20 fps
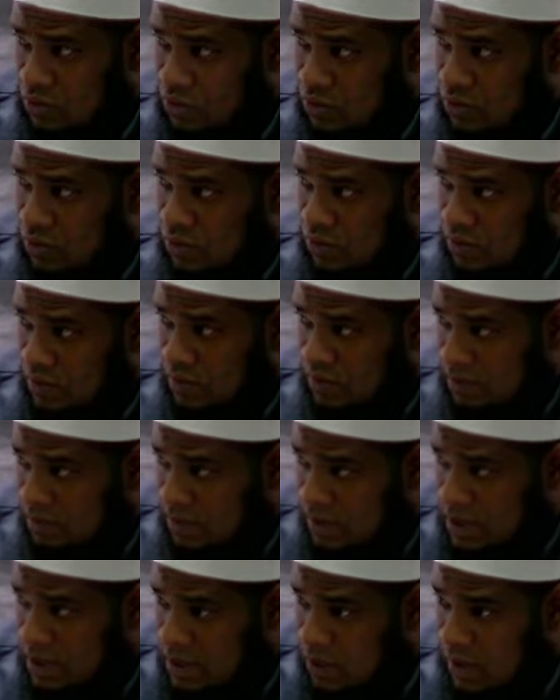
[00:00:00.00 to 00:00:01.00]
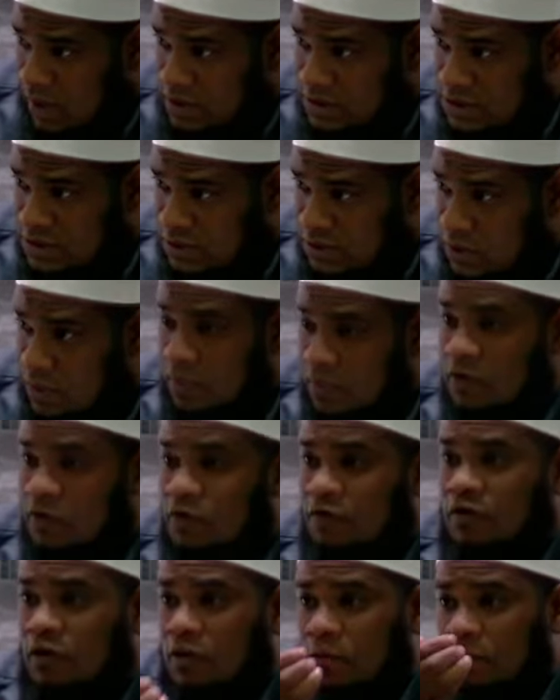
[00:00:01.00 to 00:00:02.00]
To make 1 scoop
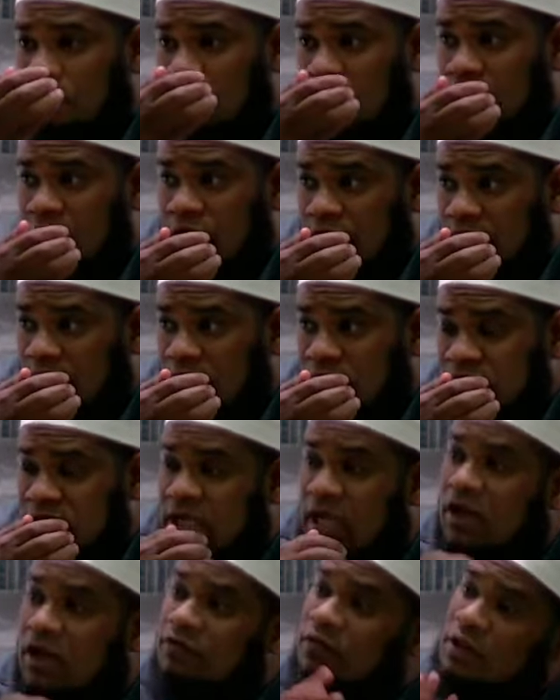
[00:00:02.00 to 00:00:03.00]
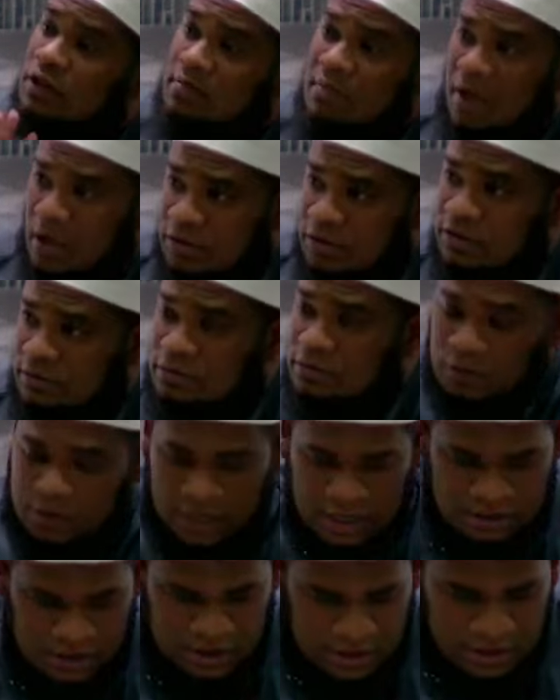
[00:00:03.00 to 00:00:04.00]
for the nose and for the mouth
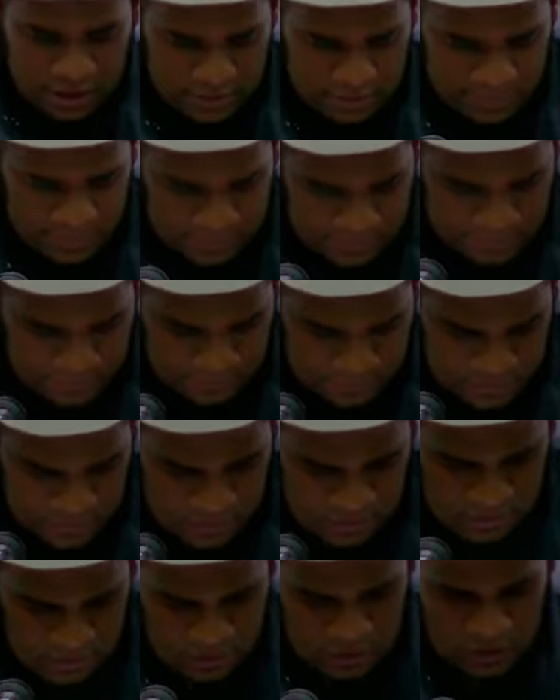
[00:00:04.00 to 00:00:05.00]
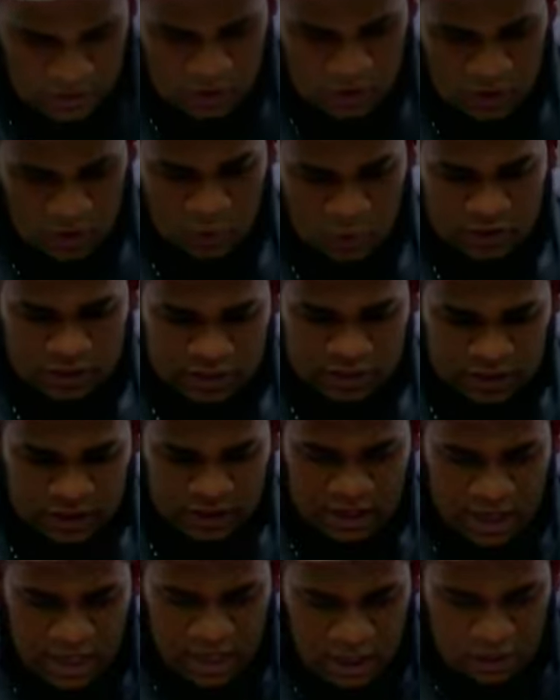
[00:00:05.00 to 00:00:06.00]
together. Okay? With
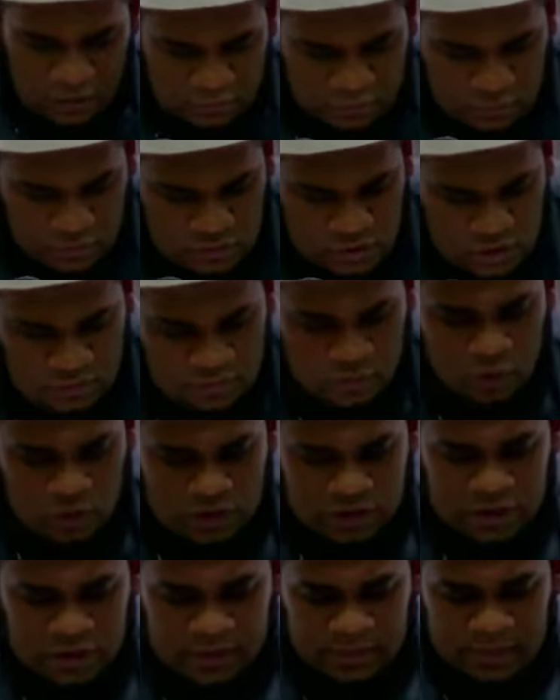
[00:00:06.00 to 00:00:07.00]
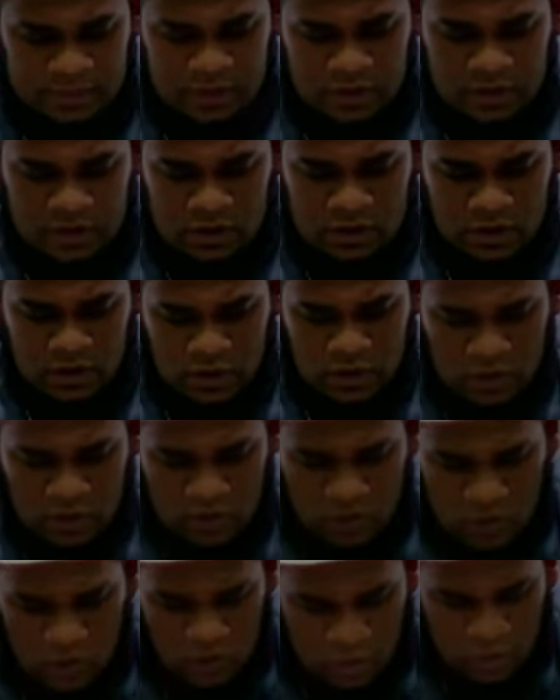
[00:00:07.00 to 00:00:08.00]
3 handfuls of water,
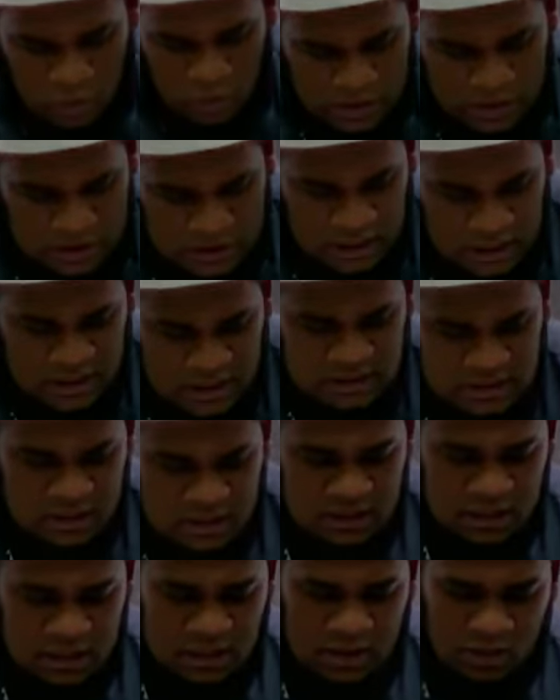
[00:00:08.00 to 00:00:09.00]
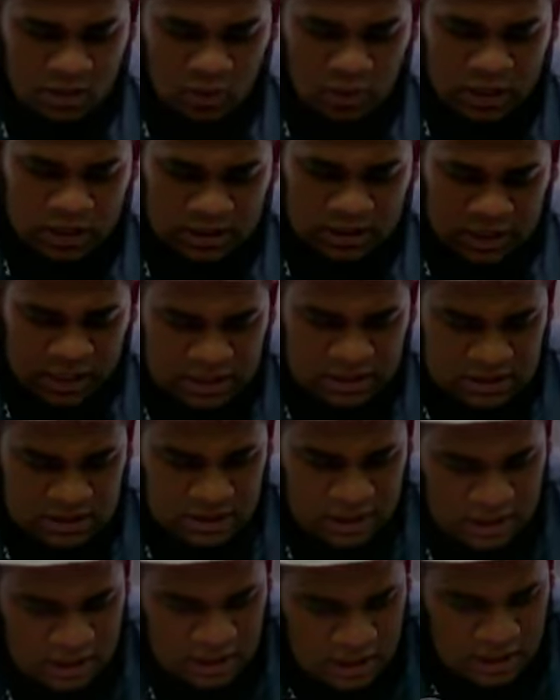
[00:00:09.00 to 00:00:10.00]
one takes
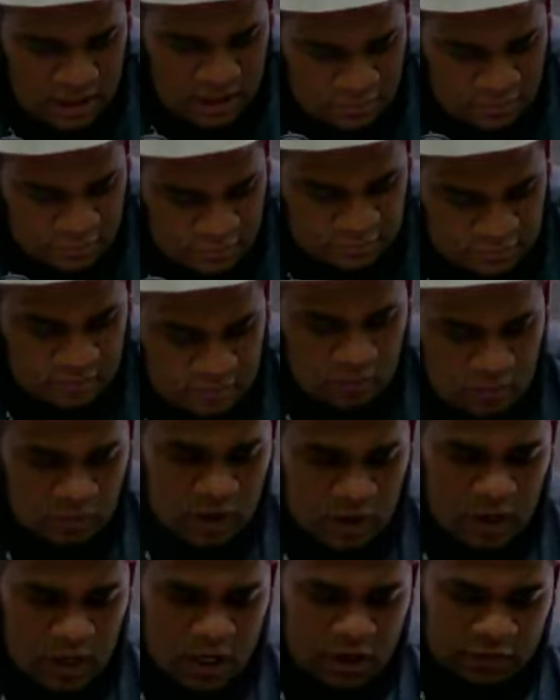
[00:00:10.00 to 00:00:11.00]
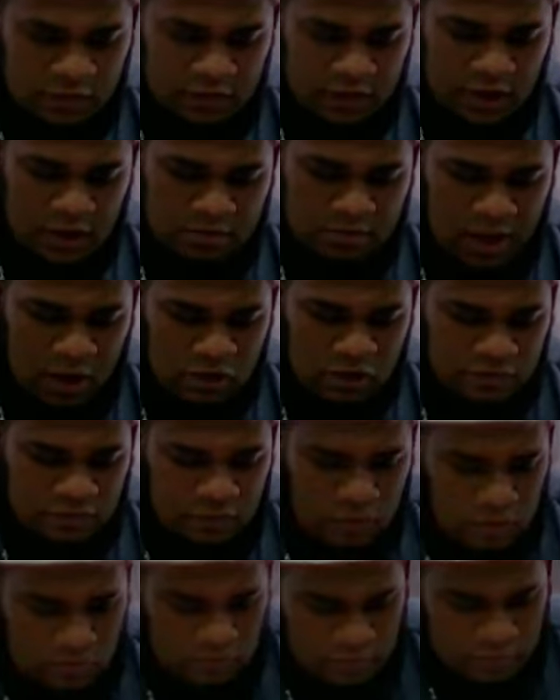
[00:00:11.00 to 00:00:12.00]
in a
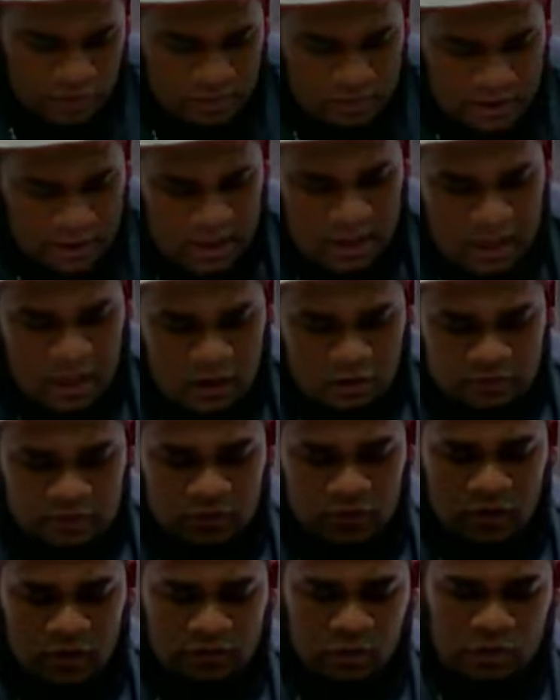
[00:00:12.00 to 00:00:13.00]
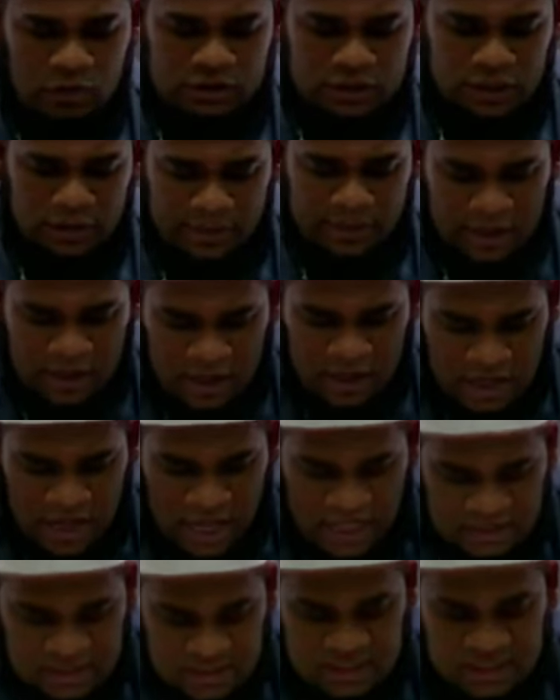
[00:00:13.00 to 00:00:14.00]
mouthful from a handful of water
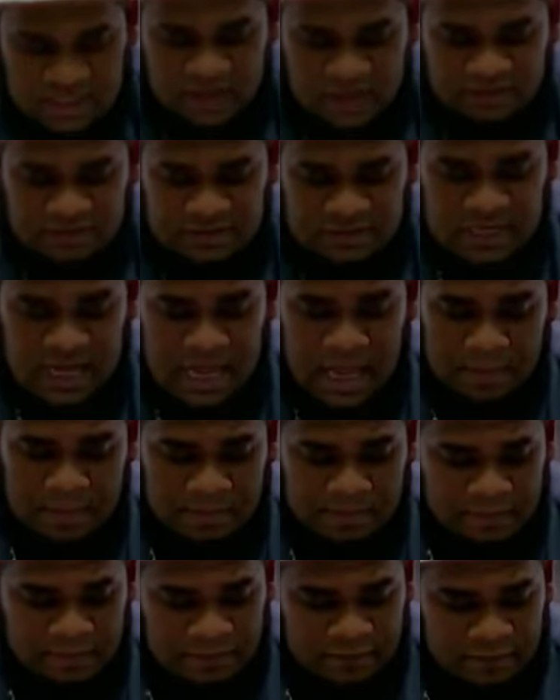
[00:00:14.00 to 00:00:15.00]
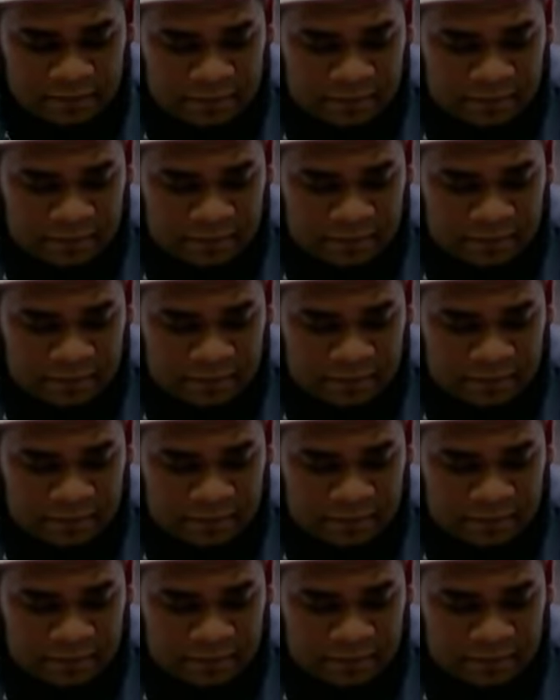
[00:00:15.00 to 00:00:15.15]
and sniffs up